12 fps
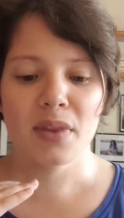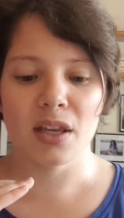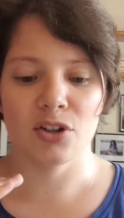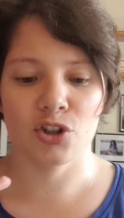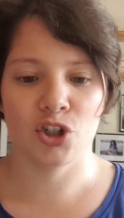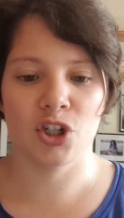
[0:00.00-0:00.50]

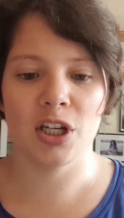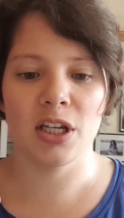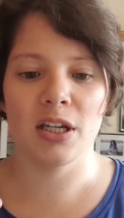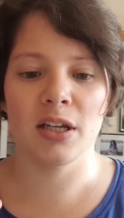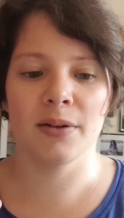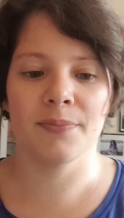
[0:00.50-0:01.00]

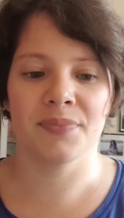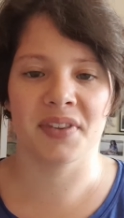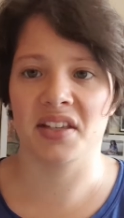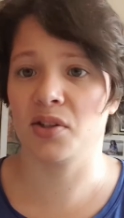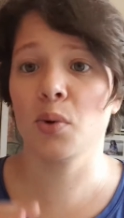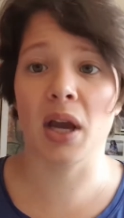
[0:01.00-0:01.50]
she
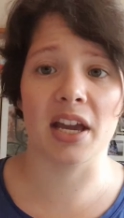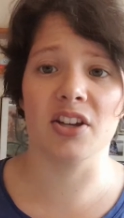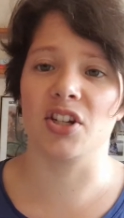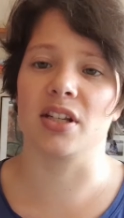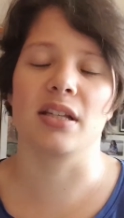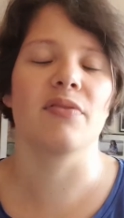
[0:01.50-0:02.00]
is okay,
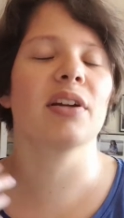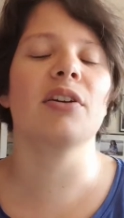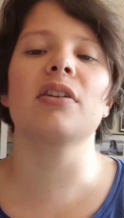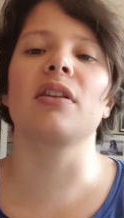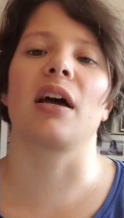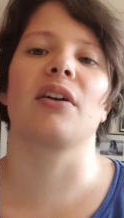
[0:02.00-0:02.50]
she's living
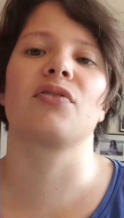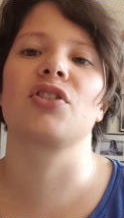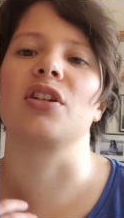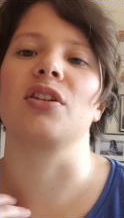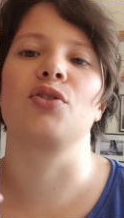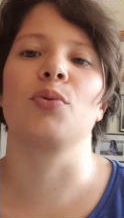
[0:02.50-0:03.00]
her life,
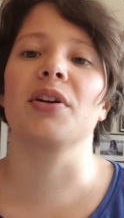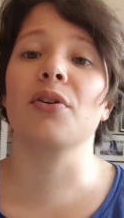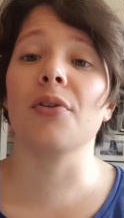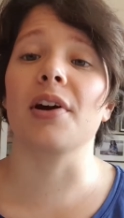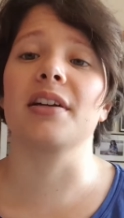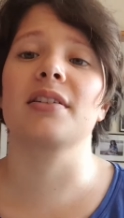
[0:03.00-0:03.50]
she's doing
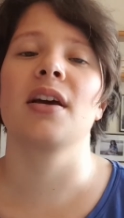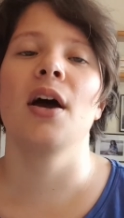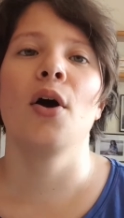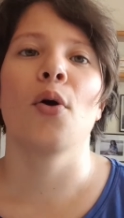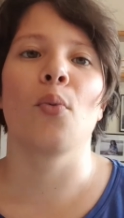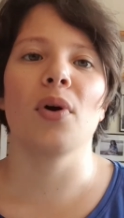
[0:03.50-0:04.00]
great.
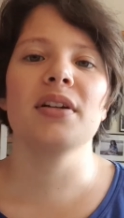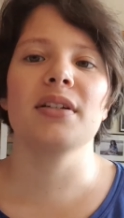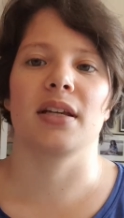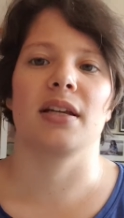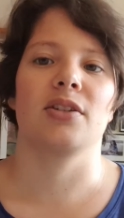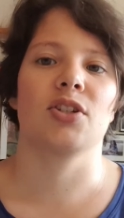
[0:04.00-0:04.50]
One
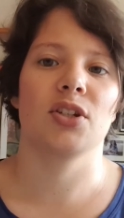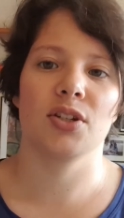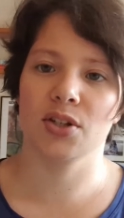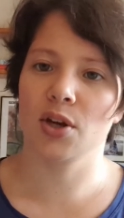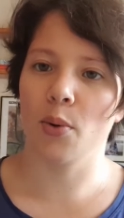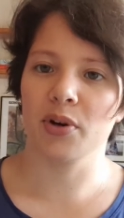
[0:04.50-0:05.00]
day she's
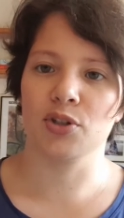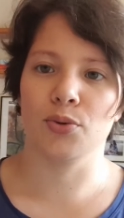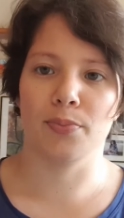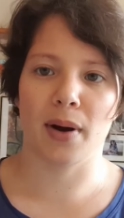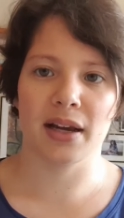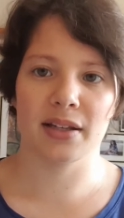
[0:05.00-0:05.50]
going to
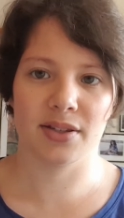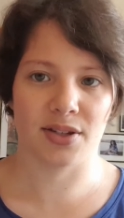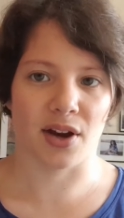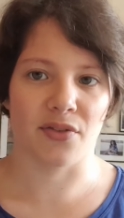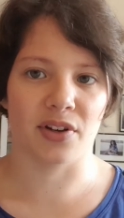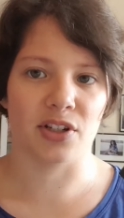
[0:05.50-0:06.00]
buy
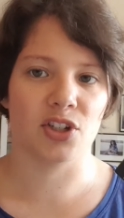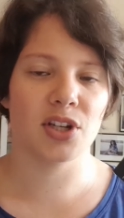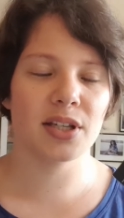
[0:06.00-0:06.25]
stuff and she